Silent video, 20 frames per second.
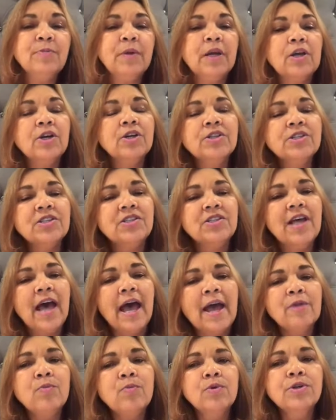because
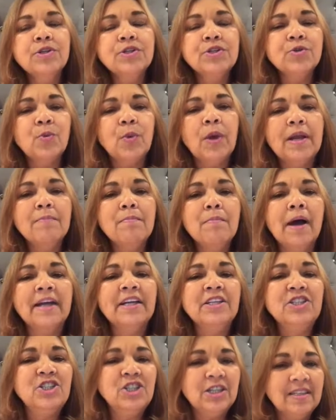that was when my
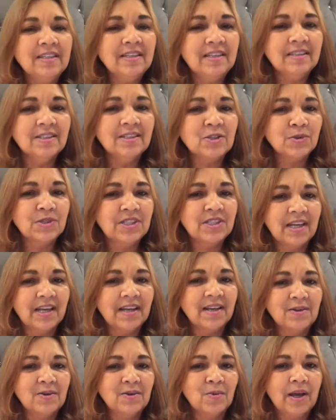genius was
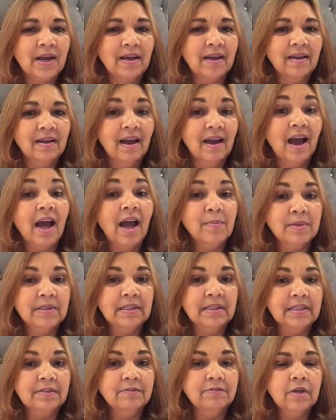taken away, I
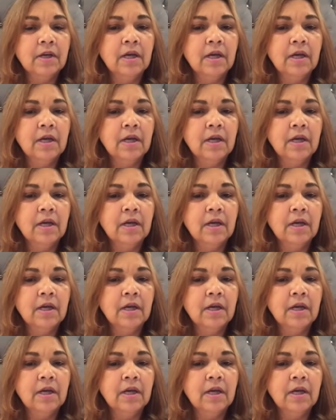believe.